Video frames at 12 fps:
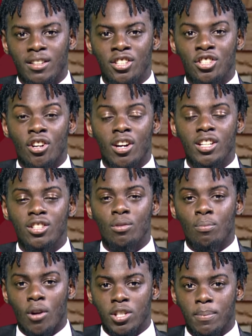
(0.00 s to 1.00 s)
The Journey to
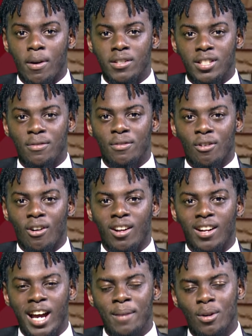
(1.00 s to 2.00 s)
Prosperity for
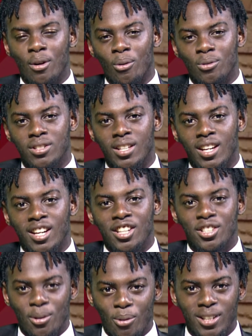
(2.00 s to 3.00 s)
All. I'm your host,
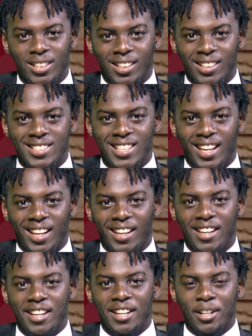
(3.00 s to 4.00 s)
Juan Edghill, saying
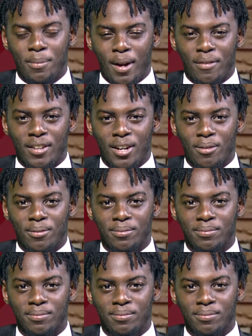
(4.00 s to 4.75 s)
goodbye for now.